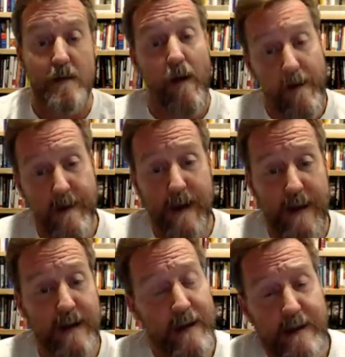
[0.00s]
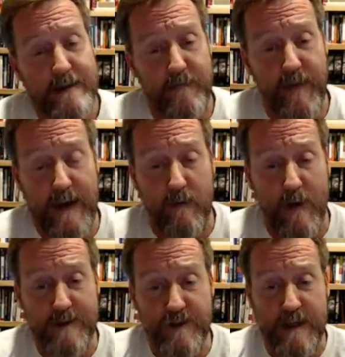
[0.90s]
Okay, it is a vague
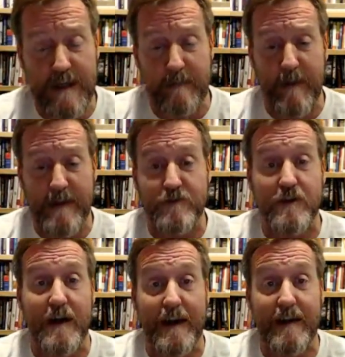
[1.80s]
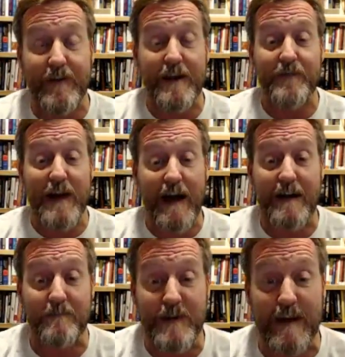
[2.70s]
question, and I'm not sure I have enough
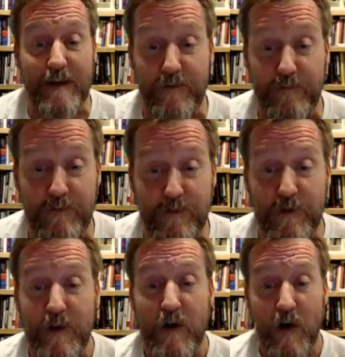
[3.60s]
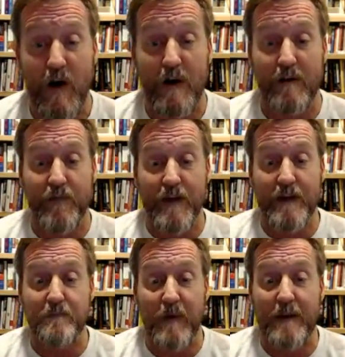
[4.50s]
time to go through all of
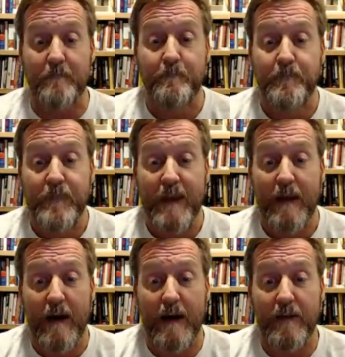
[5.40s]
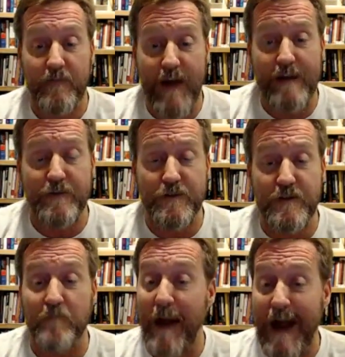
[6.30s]
this, but the
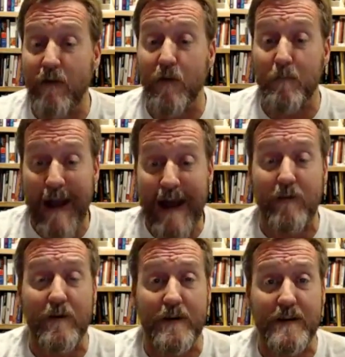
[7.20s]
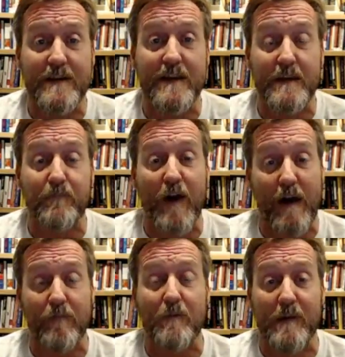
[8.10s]
values of power is the
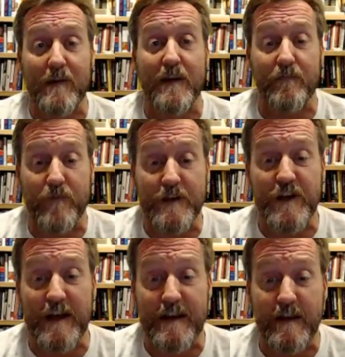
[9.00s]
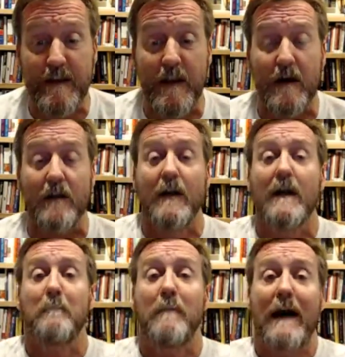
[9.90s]
probability of rejecting the null.
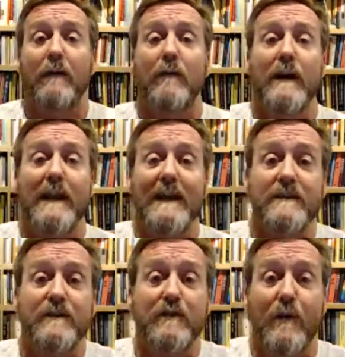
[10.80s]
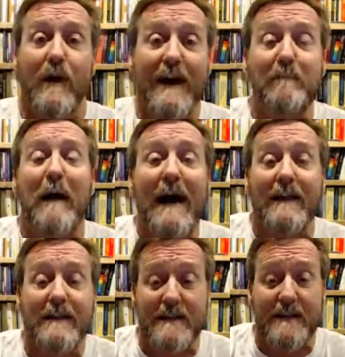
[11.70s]
Power is to
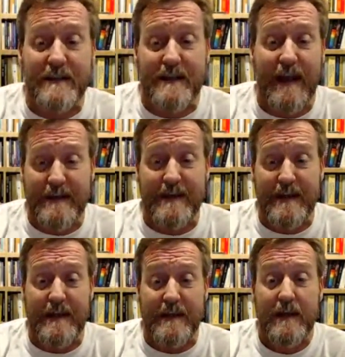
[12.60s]
hypothesis testing,